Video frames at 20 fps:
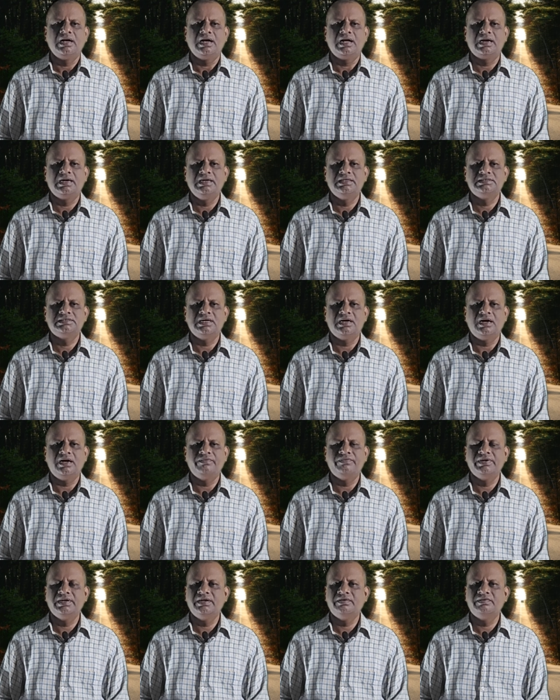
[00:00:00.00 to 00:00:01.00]
At least
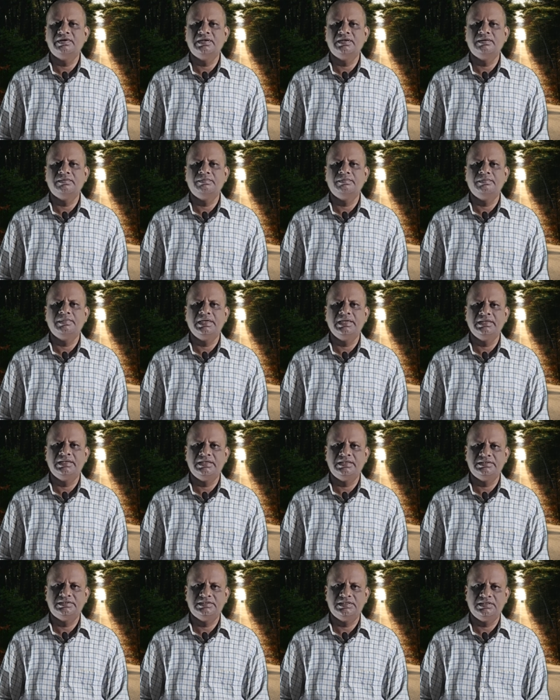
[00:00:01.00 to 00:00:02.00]
half an hour
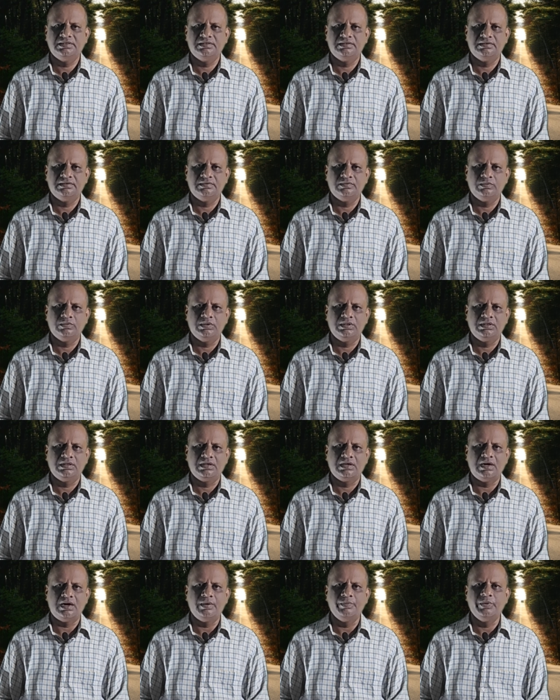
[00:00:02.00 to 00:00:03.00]
meditation would
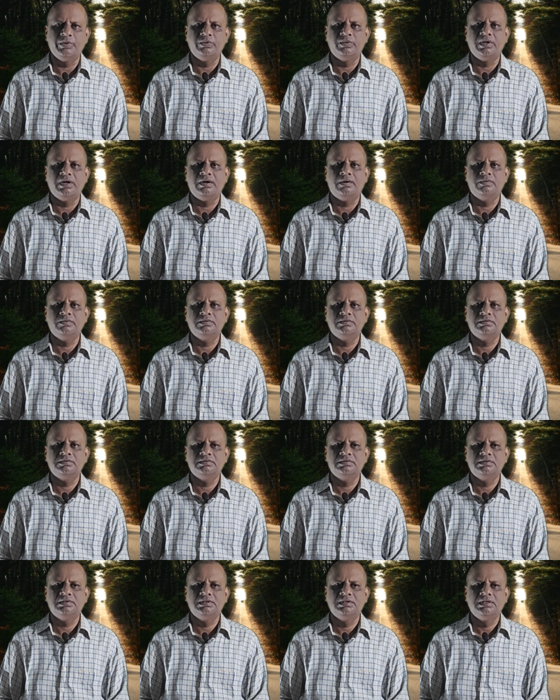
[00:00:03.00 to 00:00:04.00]
calm you down,
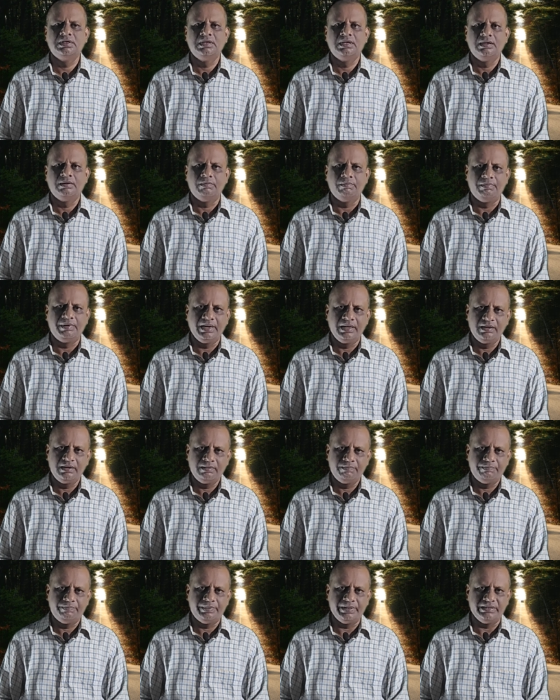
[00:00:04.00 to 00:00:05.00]

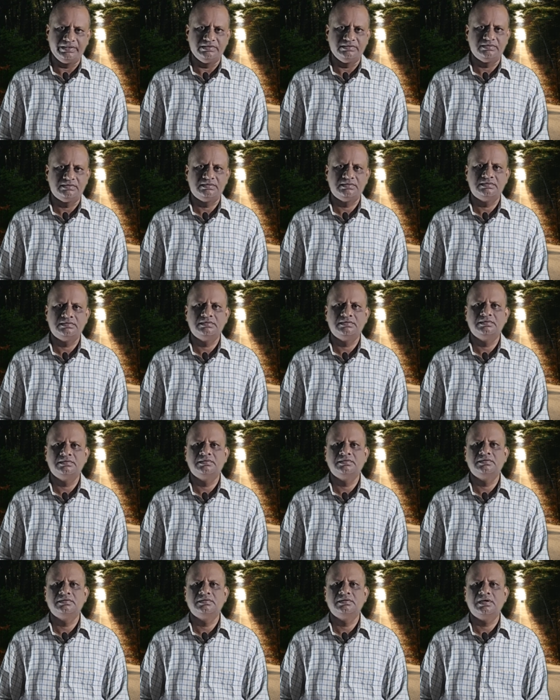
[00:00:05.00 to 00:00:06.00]
bring peace.
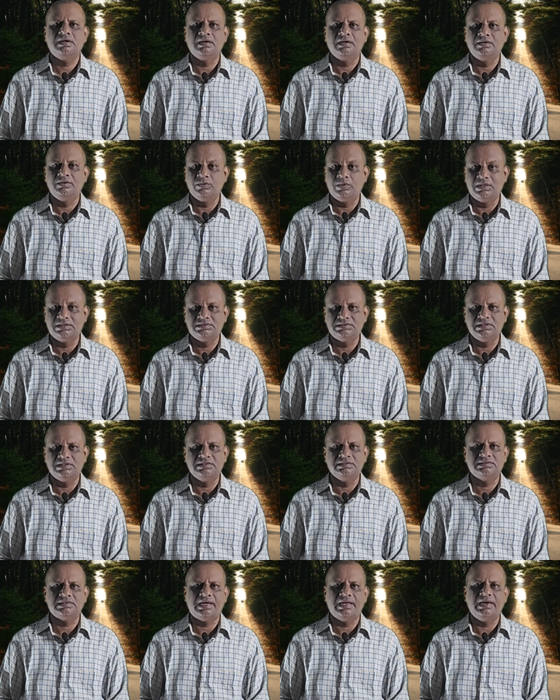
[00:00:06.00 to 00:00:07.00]
You are
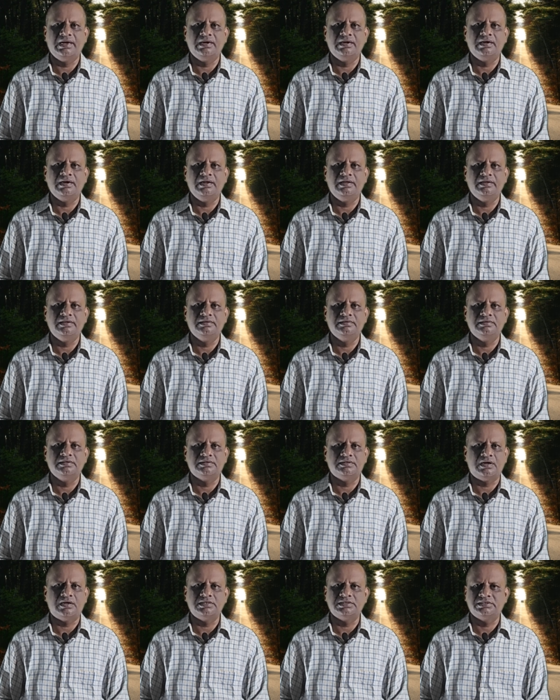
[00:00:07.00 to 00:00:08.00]
sitting silently, the
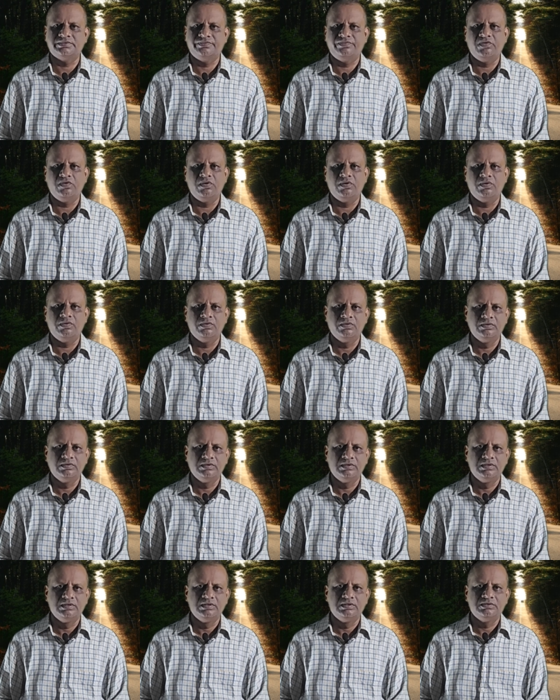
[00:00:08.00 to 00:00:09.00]
thoughts flow.
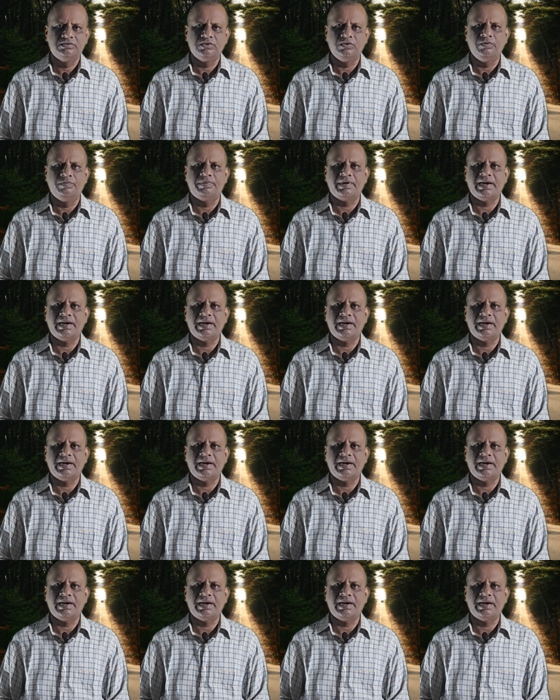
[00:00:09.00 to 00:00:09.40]
So you